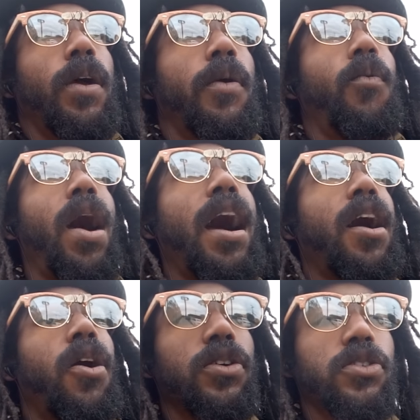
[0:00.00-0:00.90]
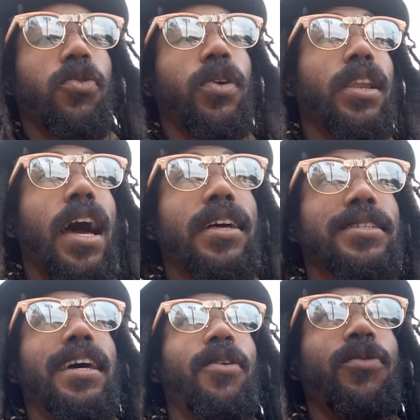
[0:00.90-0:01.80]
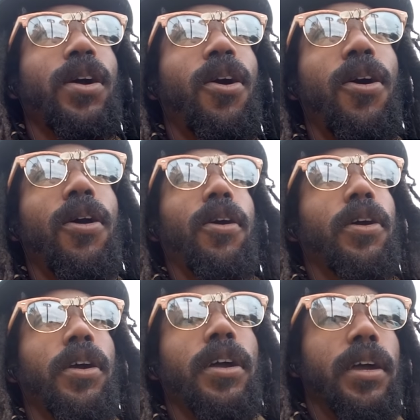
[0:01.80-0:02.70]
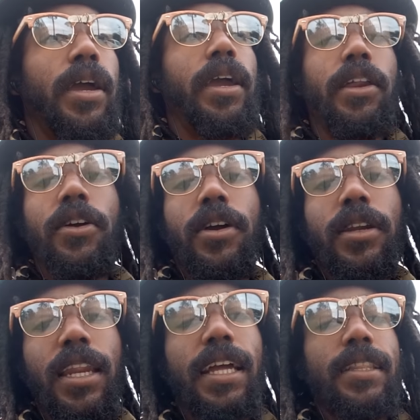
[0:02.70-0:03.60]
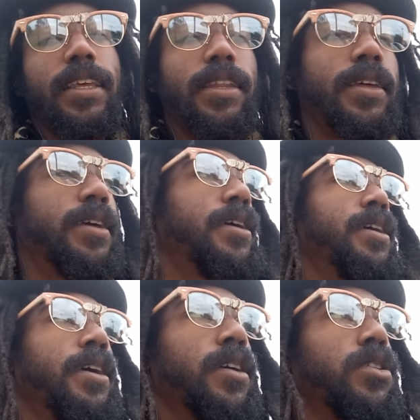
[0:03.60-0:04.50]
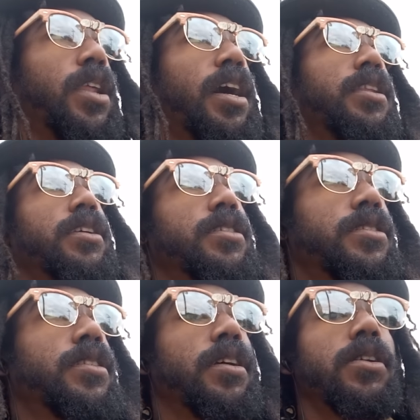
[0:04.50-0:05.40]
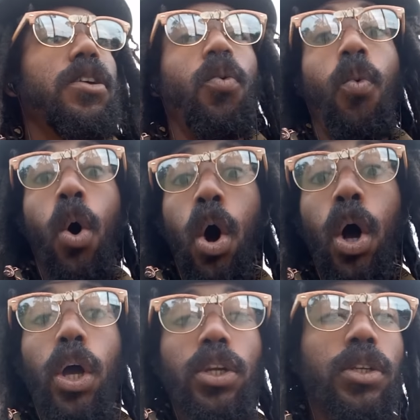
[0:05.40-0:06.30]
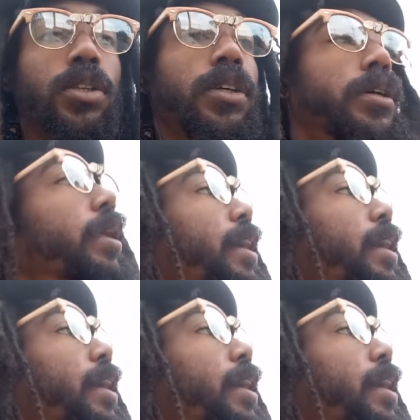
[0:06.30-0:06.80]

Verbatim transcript: while also realizing that we are interconnected not necessarily one in that